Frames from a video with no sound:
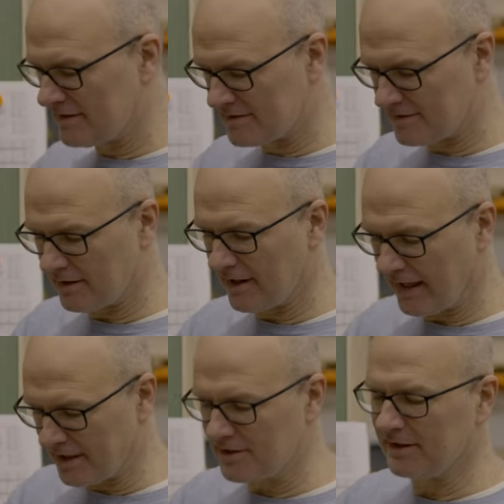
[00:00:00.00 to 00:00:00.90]
is
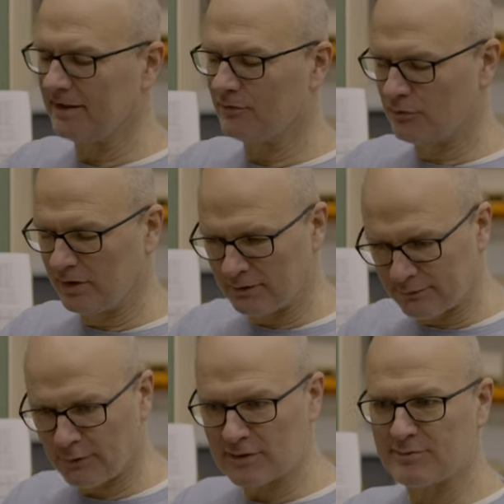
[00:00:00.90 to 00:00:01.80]
actually
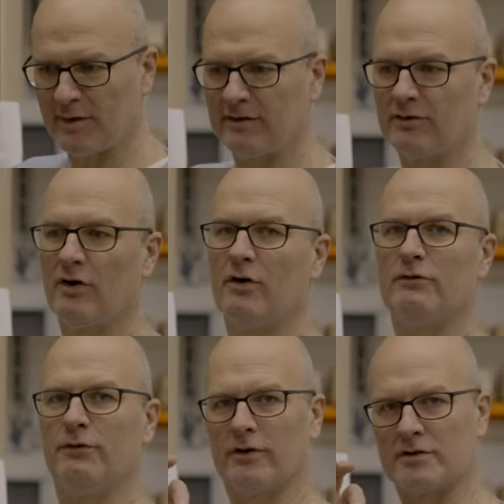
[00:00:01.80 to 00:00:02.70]
reinforcement
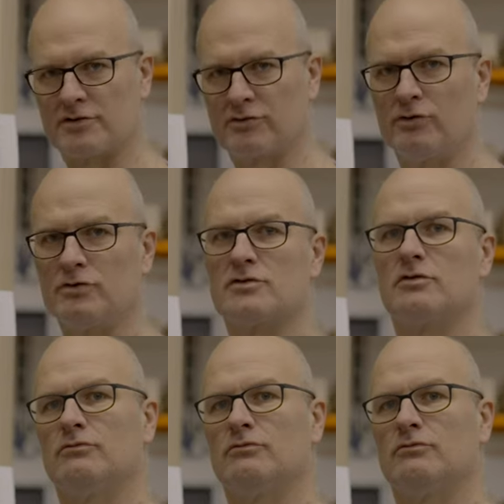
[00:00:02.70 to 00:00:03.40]
for the screws